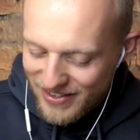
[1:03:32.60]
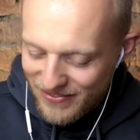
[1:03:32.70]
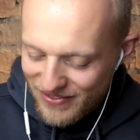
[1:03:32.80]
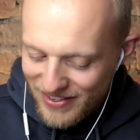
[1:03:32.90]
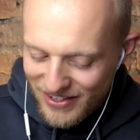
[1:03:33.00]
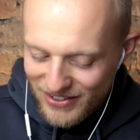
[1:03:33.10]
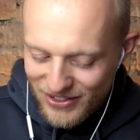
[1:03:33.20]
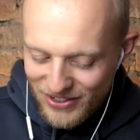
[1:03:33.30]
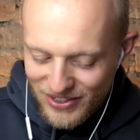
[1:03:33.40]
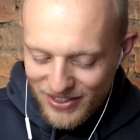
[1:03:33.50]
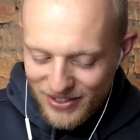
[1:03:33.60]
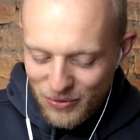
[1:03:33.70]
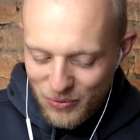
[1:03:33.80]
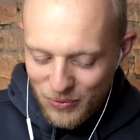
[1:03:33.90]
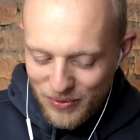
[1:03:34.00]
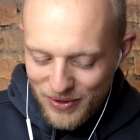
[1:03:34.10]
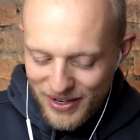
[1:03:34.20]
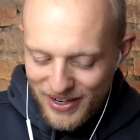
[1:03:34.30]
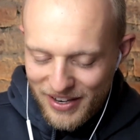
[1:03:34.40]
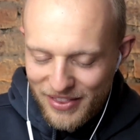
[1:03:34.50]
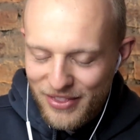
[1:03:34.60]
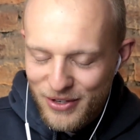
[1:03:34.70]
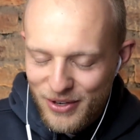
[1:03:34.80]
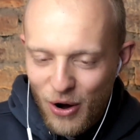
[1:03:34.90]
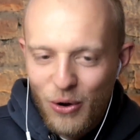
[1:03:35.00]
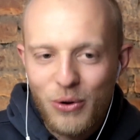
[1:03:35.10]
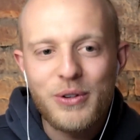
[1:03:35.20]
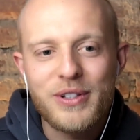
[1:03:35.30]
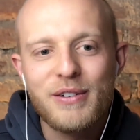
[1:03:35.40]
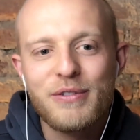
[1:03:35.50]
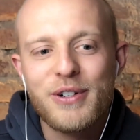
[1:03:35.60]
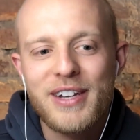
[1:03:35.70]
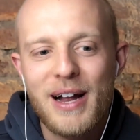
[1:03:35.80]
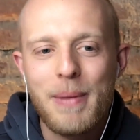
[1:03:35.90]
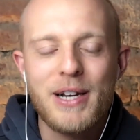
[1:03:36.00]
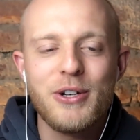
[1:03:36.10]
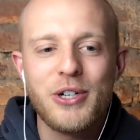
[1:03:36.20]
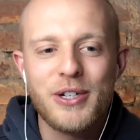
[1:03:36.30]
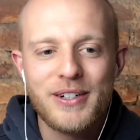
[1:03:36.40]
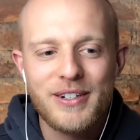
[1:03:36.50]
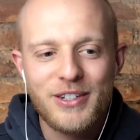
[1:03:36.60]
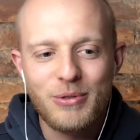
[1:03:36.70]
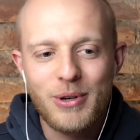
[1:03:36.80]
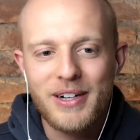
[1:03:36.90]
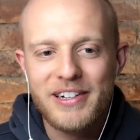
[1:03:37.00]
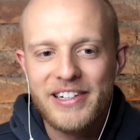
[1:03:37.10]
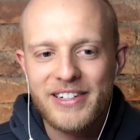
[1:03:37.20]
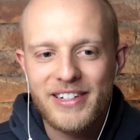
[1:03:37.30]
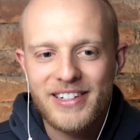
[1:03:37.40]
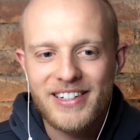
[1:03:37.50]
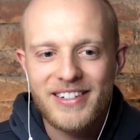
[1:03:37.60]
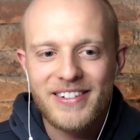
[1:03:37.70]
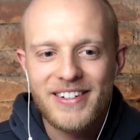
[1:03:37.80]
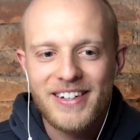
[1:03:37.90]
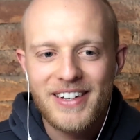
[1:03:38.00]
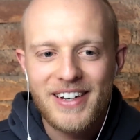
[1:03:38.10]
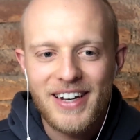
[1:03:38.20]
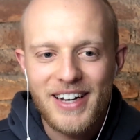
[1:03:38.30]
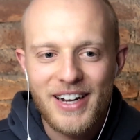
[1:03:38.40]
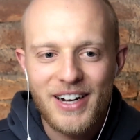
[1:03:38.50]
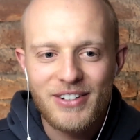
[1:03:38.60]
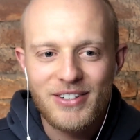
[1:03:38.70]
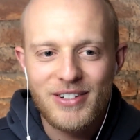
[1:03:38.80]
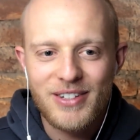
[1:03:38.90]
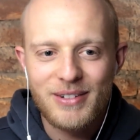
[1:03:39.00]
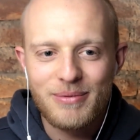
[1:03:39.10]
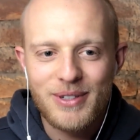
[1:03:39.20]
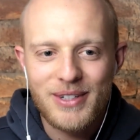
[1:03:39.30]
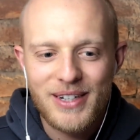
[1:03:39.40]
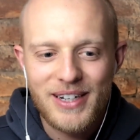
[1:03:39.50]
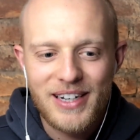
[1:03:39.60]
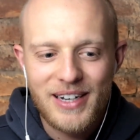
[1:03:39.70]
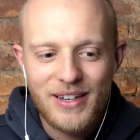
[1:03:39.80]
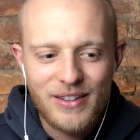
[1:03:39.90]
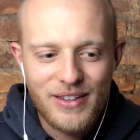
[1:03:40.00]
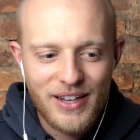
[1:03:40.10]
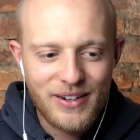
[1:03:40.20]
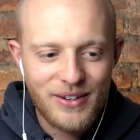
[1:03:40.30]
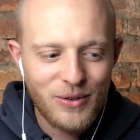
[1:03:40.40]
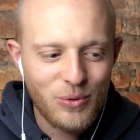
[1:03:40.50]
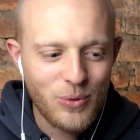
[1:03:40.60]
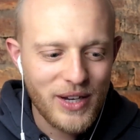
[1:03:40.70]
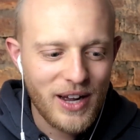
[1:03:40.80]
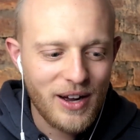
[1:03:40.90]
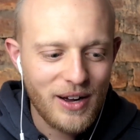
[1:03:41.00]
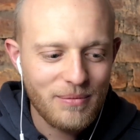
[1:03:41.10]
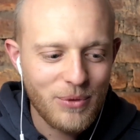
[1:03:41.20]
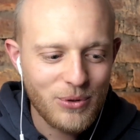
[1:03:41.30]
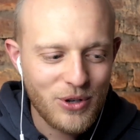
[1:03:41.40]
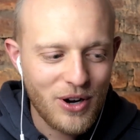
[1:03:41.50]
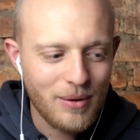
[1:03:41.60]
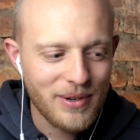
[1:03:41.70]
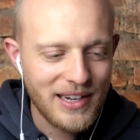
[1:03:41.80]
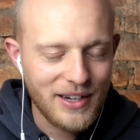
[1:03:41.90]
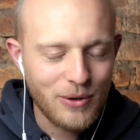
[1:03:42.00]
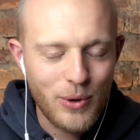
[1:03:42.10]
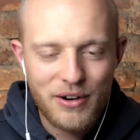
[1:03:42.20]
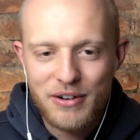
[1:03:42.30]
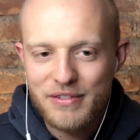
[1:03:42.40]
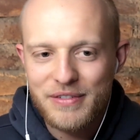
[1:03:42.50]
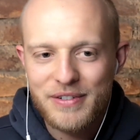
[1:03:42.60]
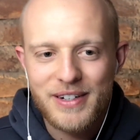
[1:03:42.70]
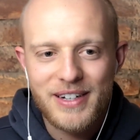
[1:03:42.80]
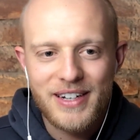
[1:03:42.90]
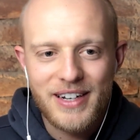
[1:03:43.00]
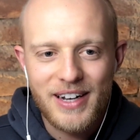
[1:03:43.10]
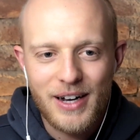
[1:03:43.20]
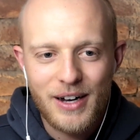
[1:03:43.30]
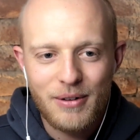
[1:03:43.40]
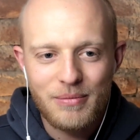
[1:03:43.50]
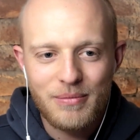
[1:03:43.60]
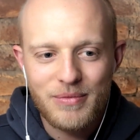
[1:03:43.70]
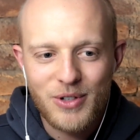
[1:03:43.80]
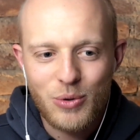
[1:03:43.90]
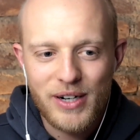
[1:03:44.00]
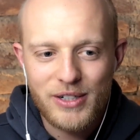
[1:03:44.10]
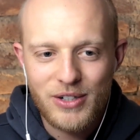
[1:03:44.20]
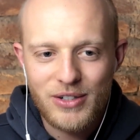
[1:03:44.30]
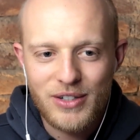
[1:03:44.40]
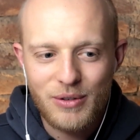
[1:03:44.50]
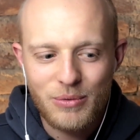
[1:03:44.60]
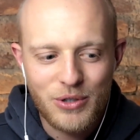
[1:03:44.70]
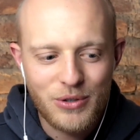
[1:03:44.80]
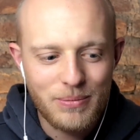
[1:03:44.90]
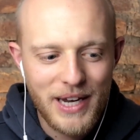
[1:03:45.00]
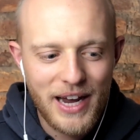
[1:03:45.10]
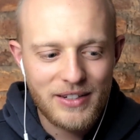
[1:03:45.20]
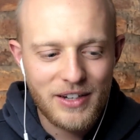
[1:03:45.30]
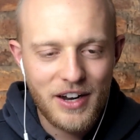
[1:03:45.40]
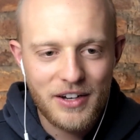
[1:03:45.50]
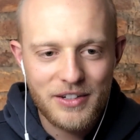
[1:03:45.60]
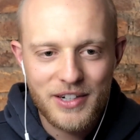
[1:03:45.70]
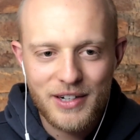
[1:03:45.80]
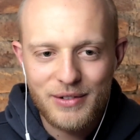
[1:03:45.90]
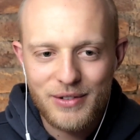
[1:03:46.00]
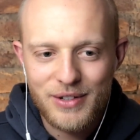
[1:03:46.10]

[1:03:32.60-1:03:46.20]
there's just a whole different dimension to illnesses in our systems than we are most commonly aware of. The questions that we should be asking ourselves